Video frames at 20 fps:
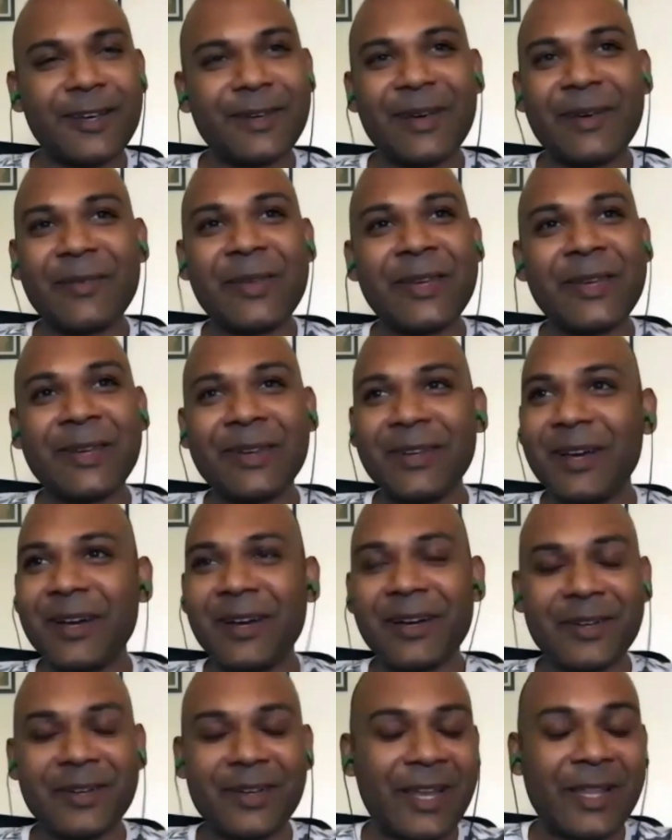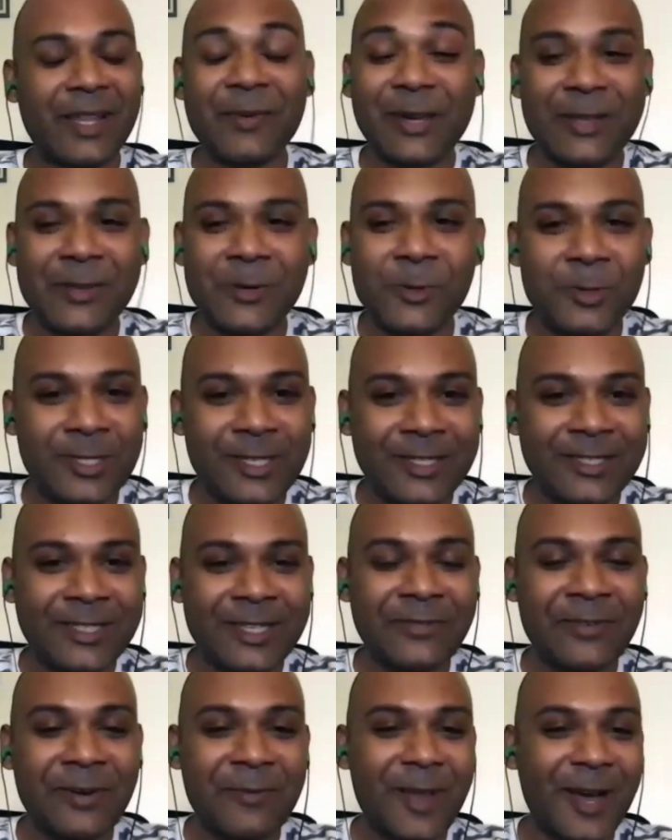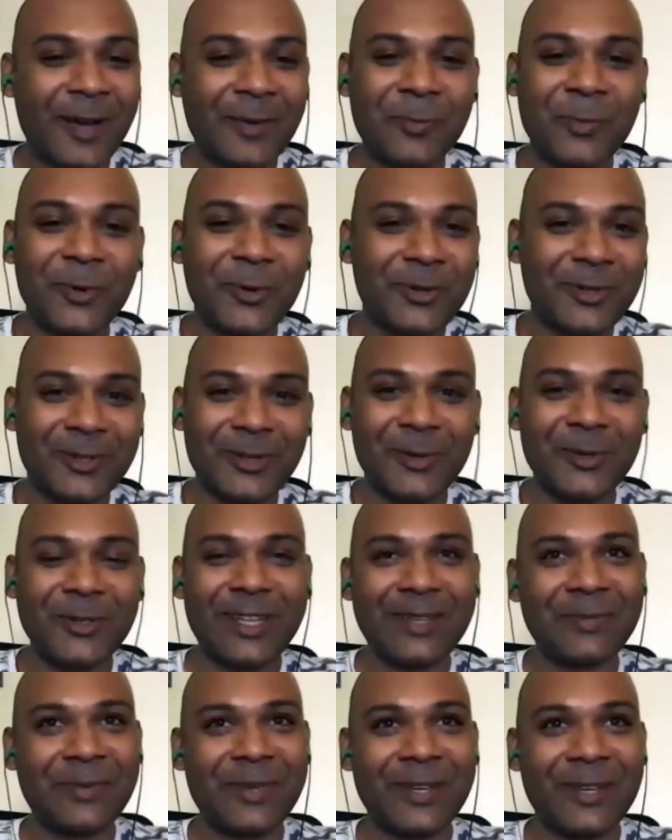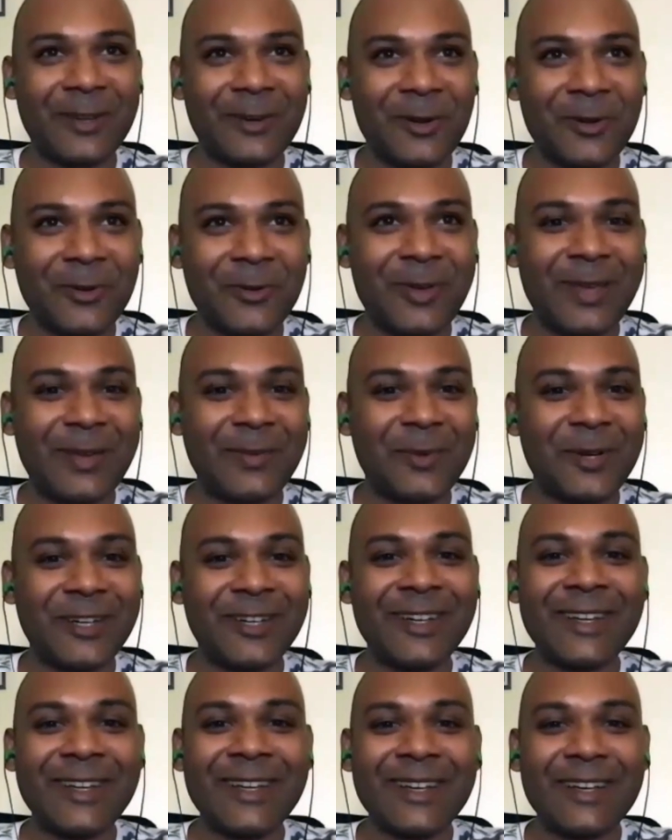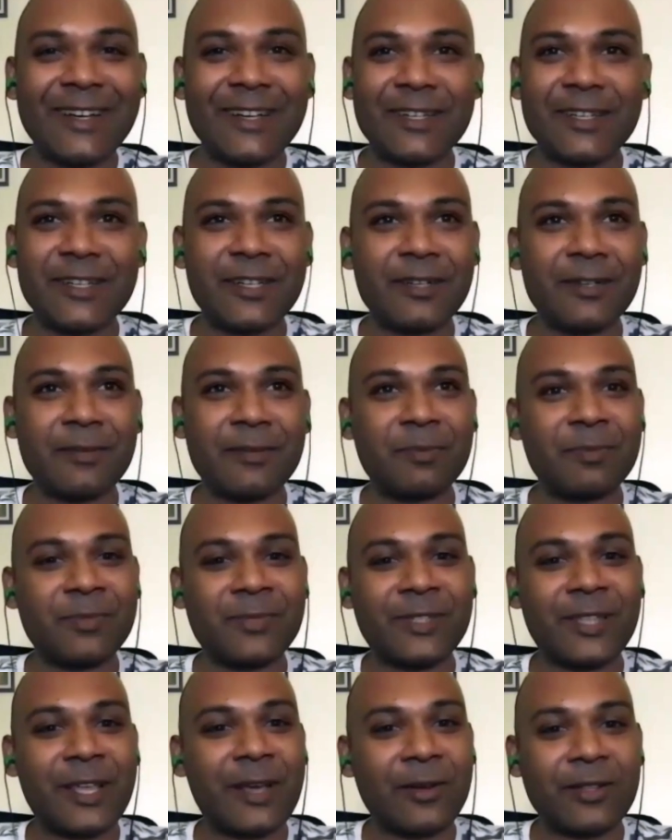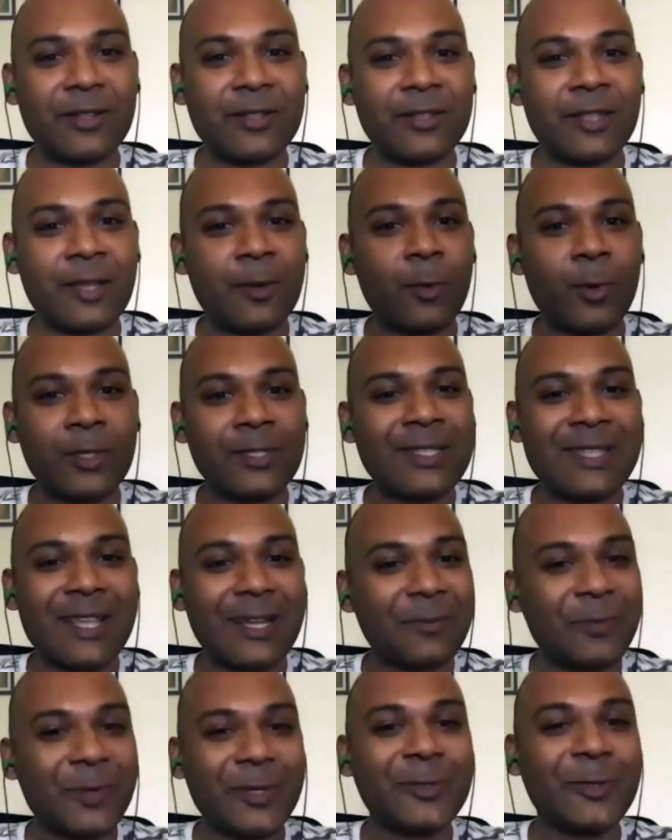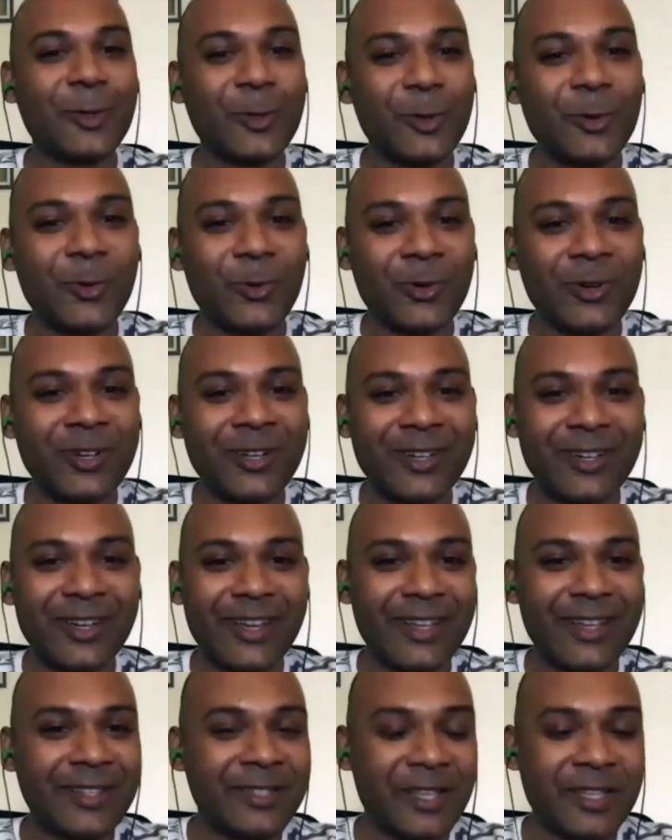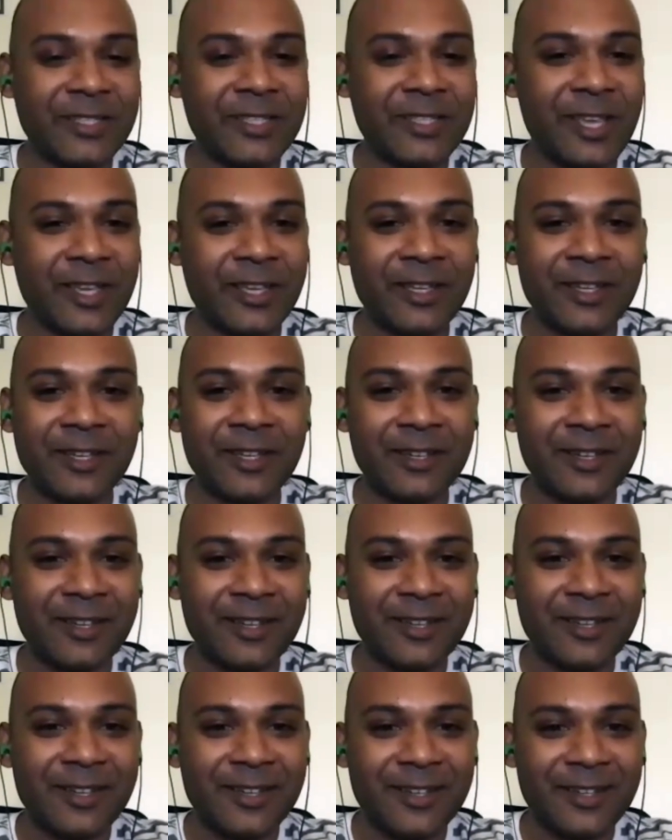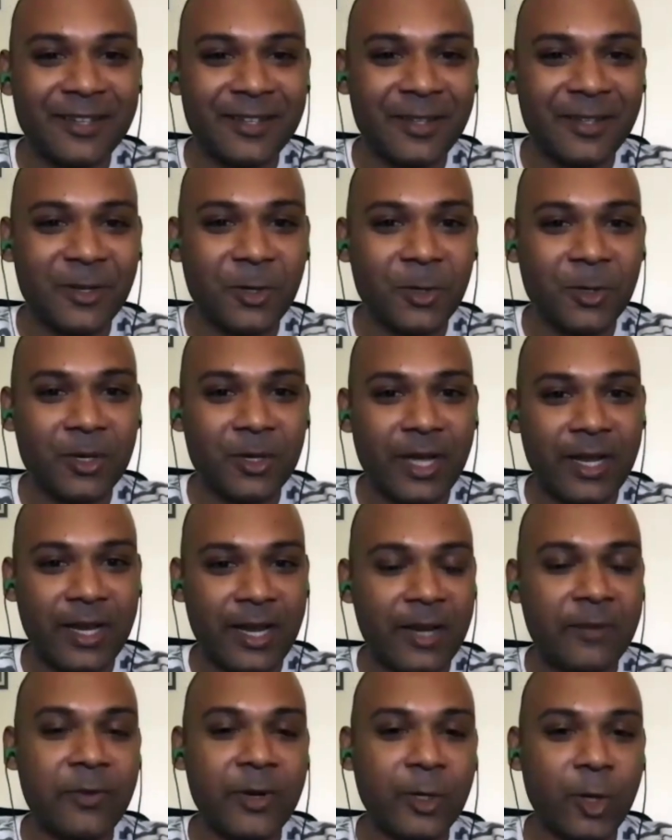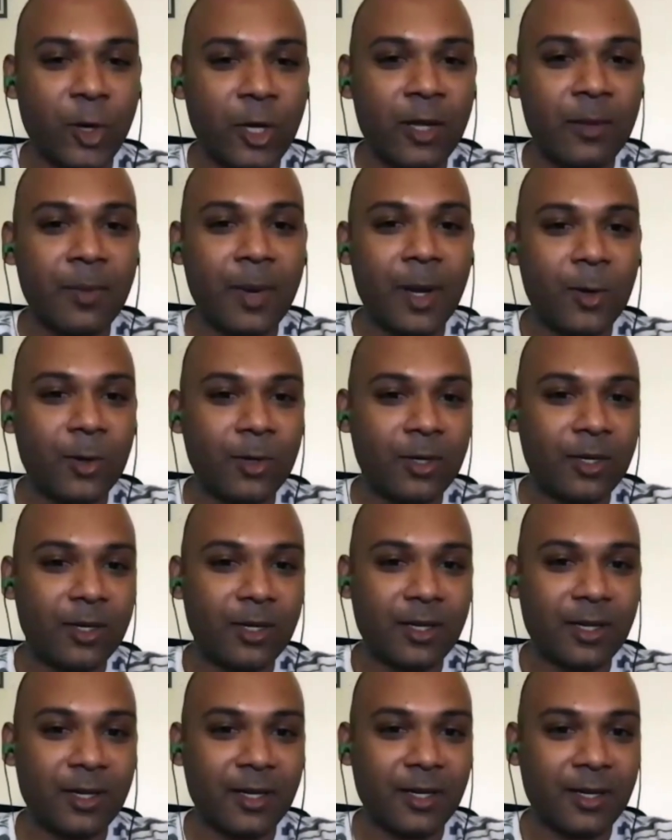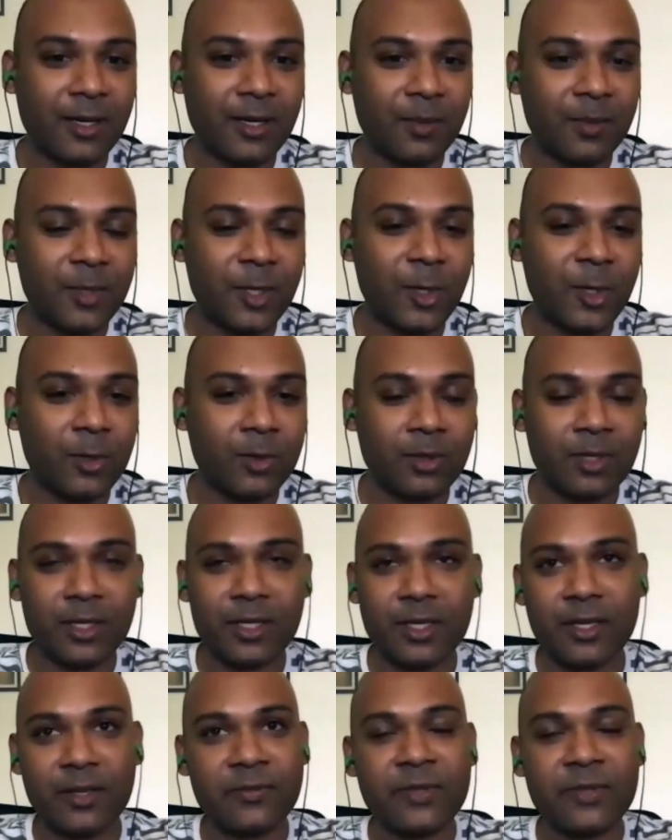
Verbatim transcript: I mean, anybody who's listening from Nagpur, don't take me in a wrong way, but there wasn't that much to do. It's like, you know, and we're talking about, you know, if